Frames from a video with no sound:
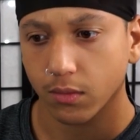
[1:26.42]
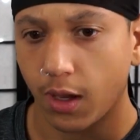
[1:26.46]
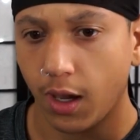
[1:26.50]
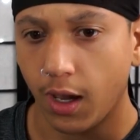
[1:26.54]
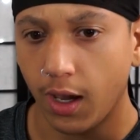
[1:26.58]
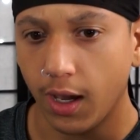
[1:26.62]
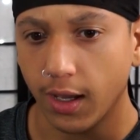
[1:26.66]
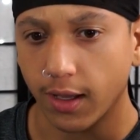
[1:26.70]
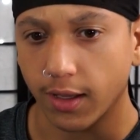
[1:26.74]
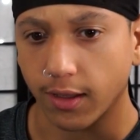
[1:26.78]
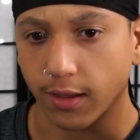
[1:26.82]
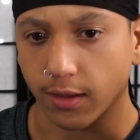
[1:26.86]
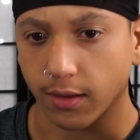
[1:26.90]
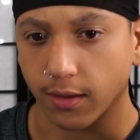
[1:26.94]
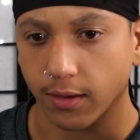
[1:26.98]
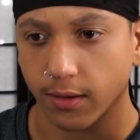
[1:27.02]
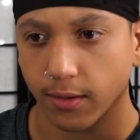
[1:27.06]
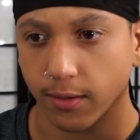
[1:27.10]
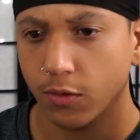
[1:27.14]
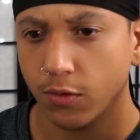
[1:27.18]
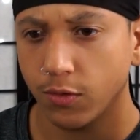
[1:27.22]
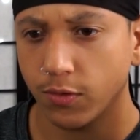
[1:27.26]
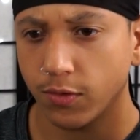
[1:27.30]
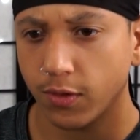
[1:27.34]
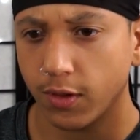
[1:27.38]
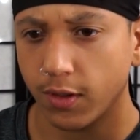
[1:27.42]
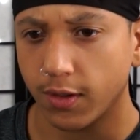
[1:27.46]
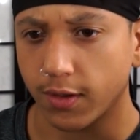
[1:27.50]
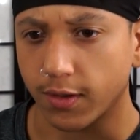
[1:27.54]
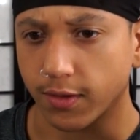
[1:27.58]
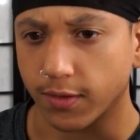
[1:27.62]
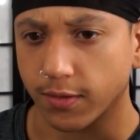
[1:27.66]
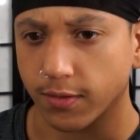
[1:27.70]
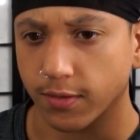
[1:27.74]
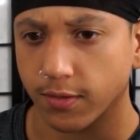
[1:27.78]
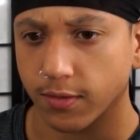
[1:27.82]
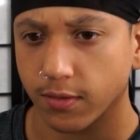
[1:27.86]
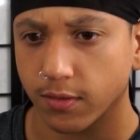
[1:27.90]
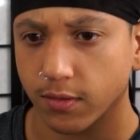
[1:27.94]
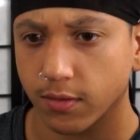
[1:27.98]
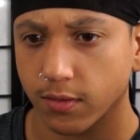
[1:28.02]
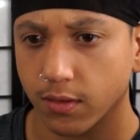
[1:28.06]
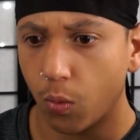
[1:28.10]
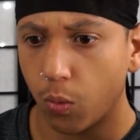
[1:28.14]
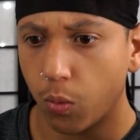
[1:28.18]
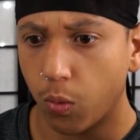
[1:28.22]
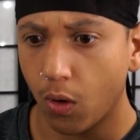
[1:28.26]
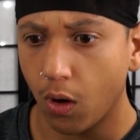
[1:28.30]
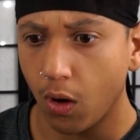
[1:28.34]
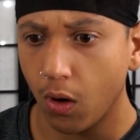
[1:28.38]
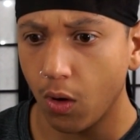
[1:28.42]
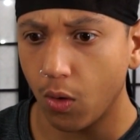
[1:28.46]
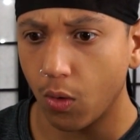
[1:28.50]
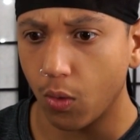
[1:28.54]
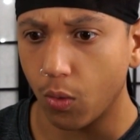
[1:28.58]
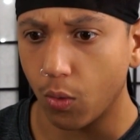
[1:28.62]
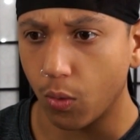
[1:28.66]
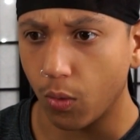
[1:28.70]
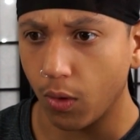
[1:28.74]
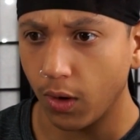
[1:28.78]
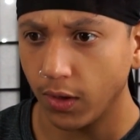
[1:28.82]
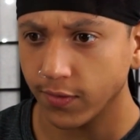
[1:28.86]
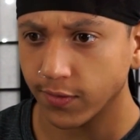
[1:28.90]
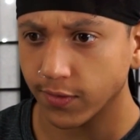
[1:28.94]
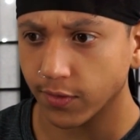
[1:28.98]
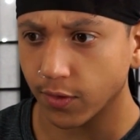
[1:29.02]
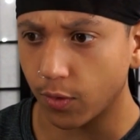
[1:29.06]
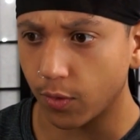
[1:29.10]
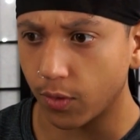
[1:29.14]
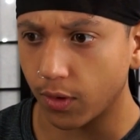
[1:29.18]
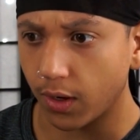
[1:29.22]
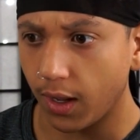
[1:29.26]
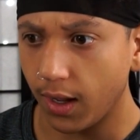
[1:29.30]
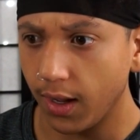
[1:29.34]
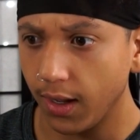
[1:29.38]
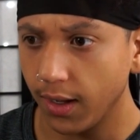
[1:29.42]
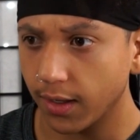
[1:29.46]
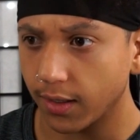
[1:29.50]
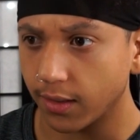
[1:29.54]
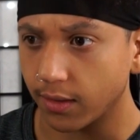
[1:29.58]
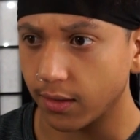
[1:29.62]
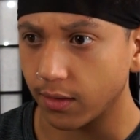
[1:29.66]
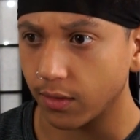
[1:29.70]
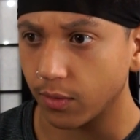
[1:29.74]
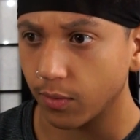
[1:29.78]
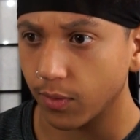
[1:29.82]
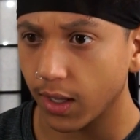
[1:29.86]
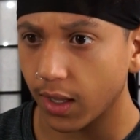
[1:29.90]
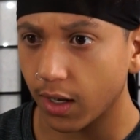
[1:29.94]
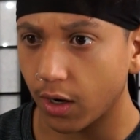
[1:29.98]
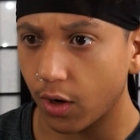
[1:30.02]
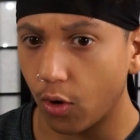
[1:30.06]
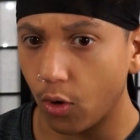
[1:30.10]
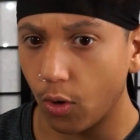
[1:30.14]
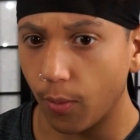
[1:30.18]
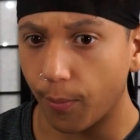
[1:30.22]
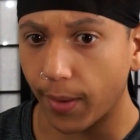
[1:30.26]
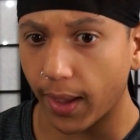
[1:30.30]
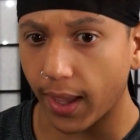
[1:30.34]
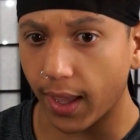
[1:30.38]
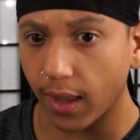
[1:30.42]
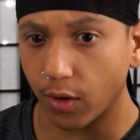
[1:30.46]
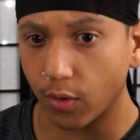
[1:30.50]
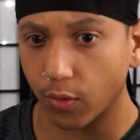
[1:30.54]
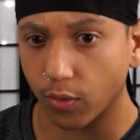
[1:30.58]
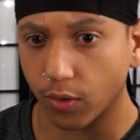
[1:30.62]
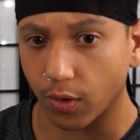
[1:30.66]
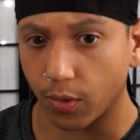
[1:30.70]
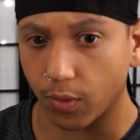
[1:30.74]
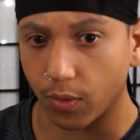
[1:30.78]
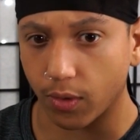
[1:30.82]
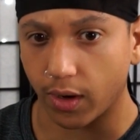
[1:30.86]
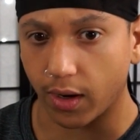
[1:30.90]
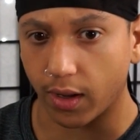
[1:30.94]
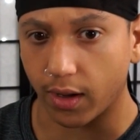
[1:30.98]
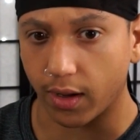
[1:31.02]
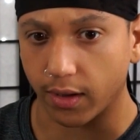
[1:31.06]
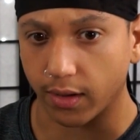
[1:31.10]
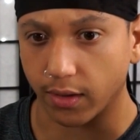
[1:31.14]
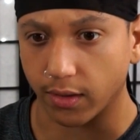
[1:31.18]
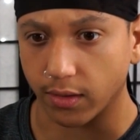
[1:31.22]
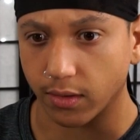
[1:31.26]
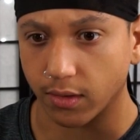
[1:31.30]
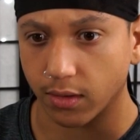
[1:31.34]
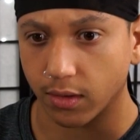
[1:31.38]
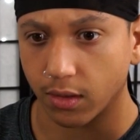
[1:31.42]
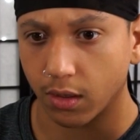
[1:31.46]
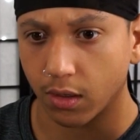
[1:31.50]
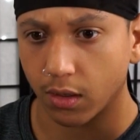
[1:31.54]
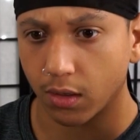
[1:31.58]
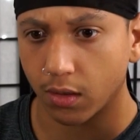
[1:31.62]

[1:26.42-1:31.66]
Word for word: Hi, who's this? Whoa, what's going on? We got a whole battle going on.